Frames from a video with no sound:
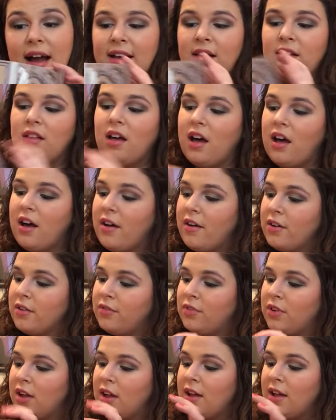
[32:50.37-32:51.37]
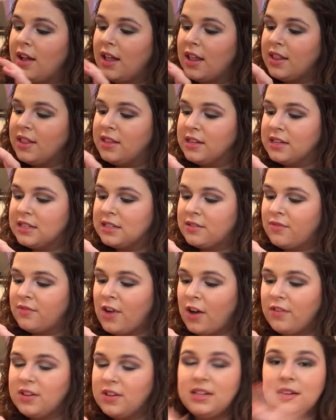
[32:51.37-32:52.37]
I love this
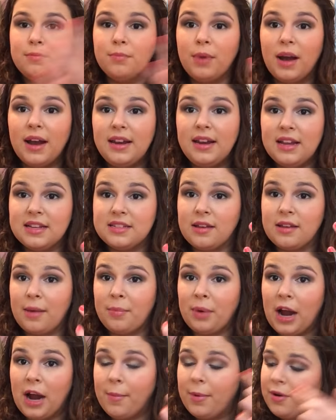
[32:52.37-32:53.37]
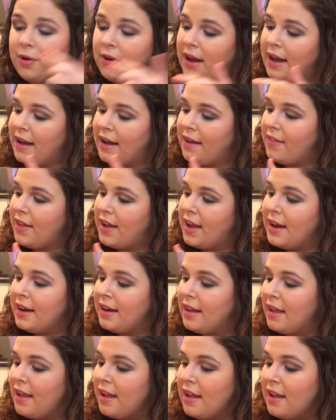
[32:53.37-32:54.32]
Velveteen Bunny as a brow bone highlight.